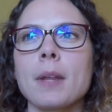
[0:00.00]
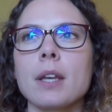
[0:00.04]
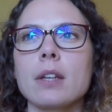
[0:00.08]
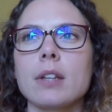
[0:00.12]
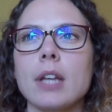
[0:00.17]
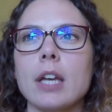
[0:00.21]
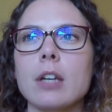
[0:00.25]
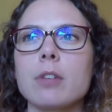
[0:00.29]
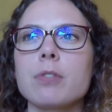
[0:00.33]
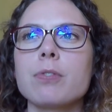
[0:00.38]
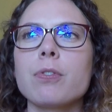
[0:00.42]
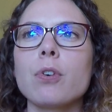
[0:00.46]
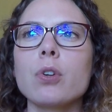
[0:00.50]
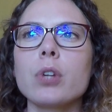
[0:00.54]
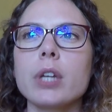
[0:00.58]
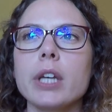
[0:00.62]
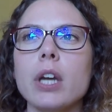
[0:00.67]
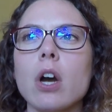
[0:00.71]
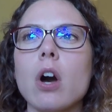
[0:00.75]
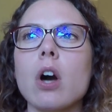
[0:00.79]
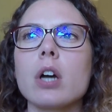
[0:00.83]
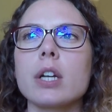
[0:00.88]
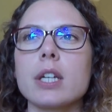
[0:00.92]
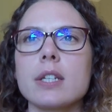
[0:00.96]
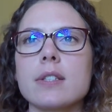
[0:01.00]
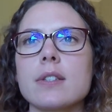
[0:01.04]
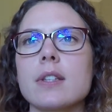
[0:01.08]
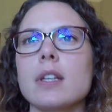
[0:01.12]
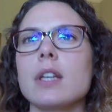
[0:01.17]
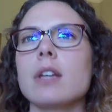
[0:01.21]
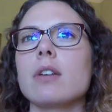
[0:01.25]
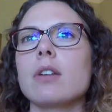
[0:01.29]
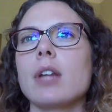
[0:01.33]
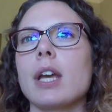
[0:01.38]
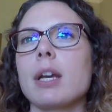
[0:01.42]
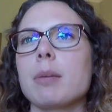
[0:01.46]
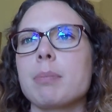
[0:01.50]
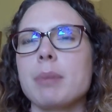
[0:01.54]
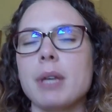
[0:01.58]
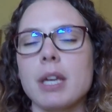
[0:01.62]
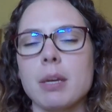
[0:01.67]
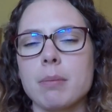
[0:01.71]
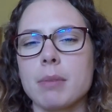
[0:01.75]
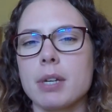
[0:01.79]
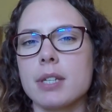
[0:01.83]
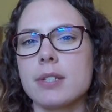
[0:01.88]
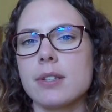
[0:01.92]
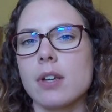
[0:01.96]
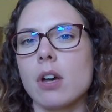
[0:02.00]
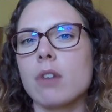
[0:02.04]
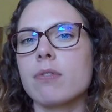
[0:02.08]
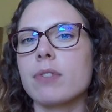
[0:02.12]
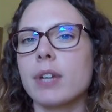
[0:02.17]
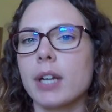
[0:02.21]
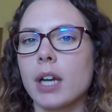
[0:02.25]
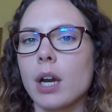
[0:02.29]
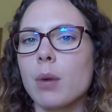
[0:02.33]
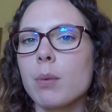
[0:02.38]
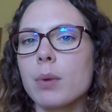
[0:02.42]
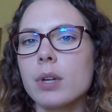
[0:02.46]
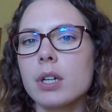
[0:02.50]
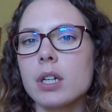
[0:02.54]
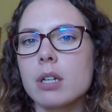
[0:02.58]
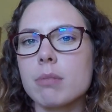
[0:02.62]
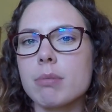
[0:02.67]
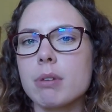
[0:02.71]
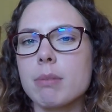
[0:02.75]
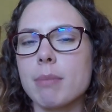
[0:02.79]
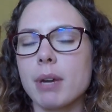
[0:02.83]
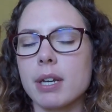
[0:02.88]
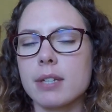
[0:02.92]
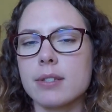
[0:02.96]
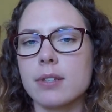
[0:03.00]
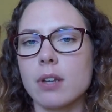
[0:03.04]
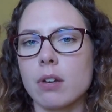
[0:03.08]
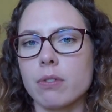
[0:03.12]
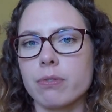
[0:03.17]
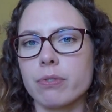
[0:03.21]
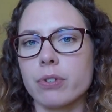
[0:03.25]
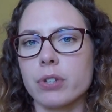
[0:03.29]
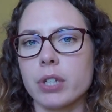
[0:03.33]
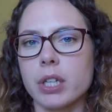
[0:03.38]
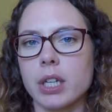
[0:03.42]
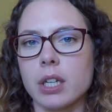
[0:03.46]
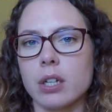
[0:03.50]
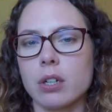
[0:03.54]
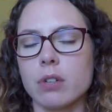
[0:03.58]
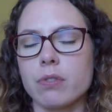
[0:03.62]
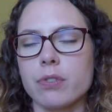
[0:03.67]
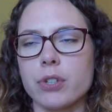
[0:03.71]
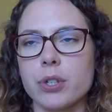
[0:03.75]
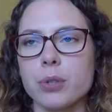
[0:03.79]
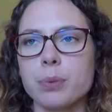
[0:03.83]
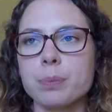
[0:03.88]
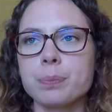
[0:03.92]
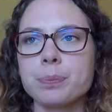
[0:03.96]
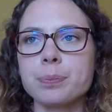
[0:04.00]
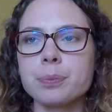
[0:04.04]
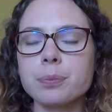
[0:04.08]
like fully honestly, like being myself. Like I wanted to be myself for the interview.